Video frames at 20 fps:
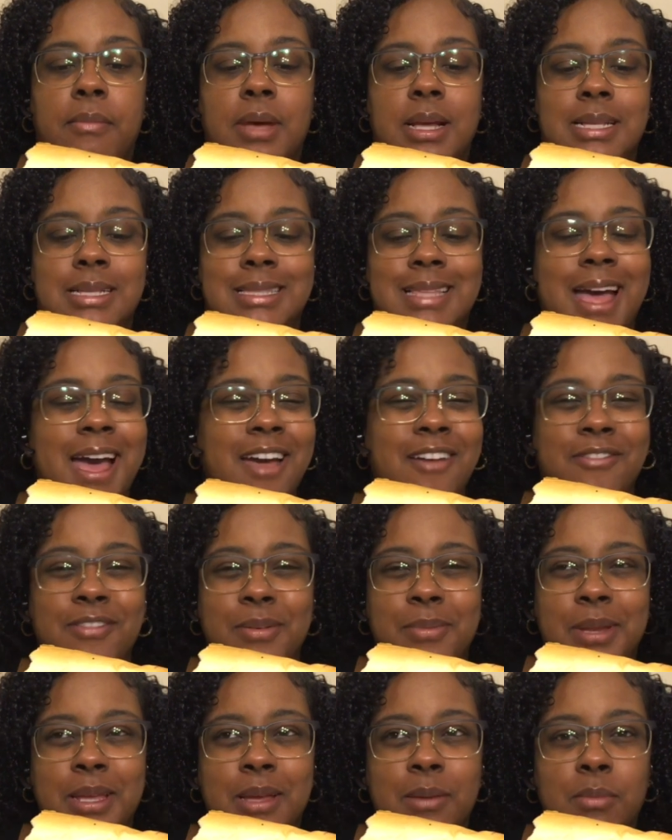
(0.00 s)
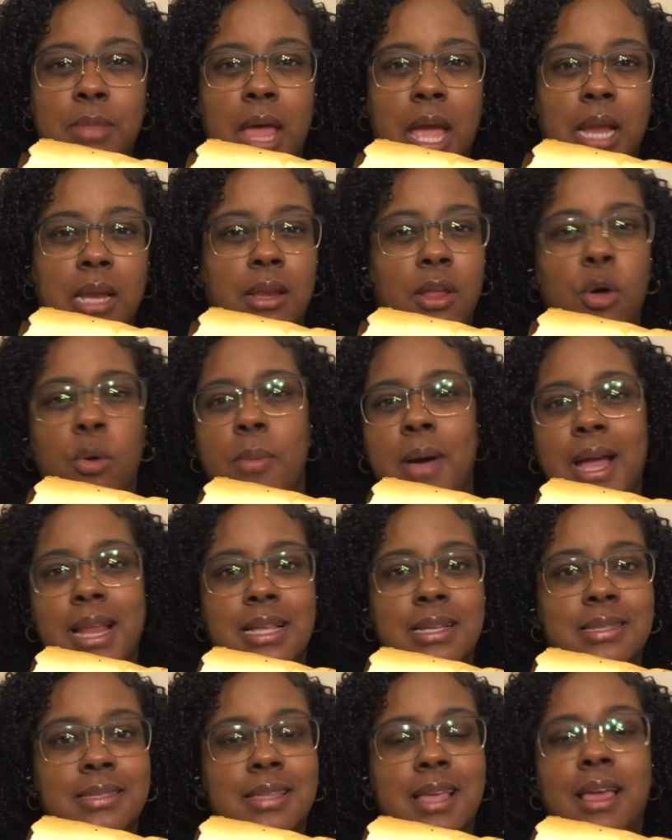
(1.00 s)
aside from them, like,
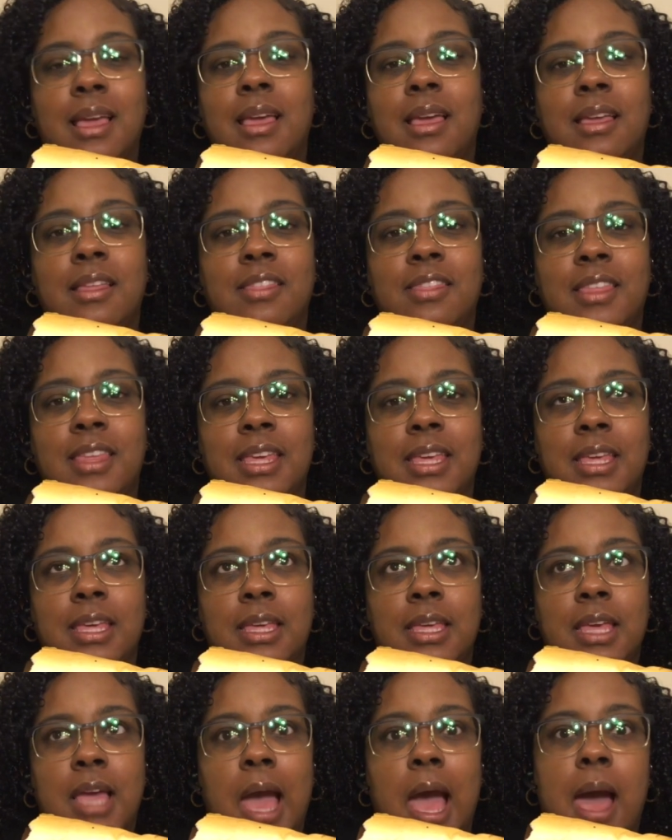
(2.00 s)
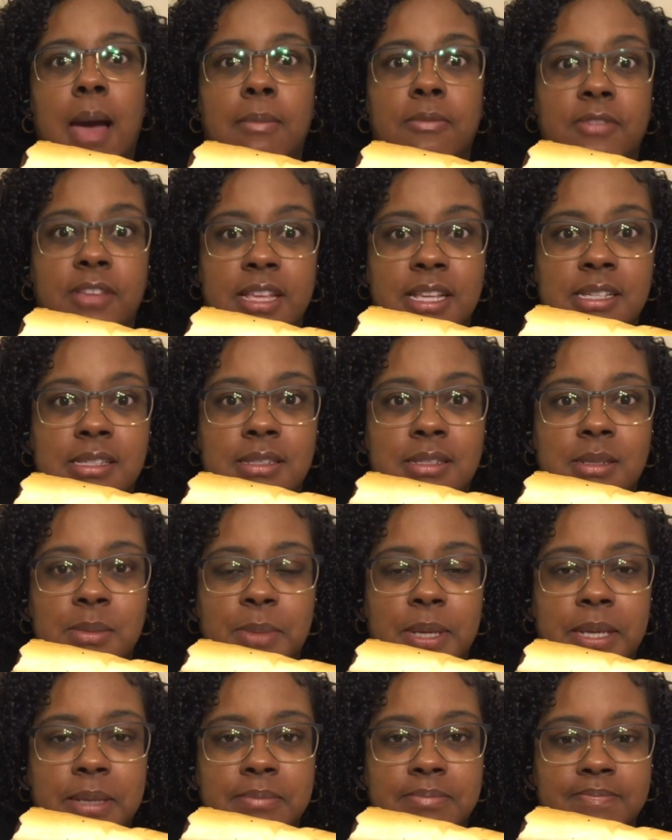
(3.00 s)
nobody's saying the obvious to
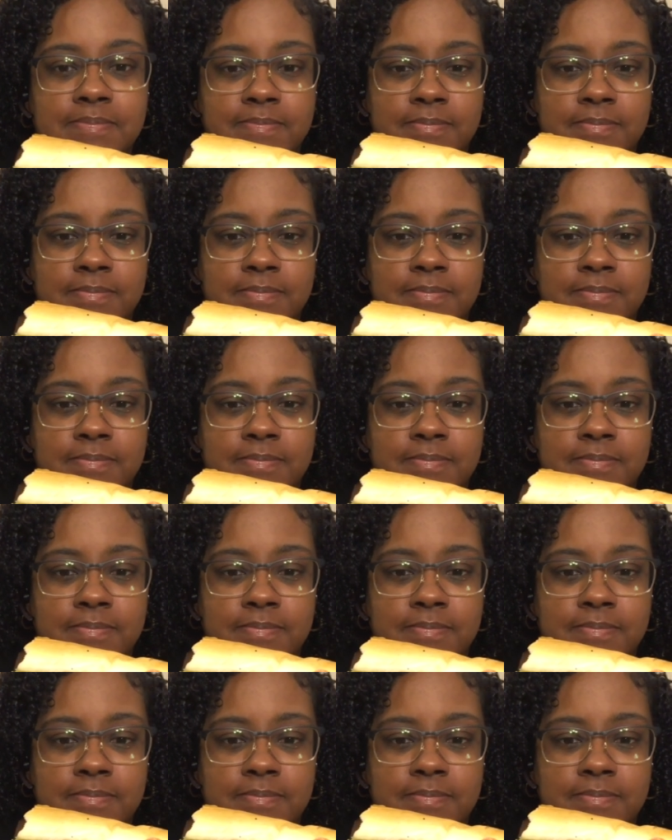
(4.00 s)
me.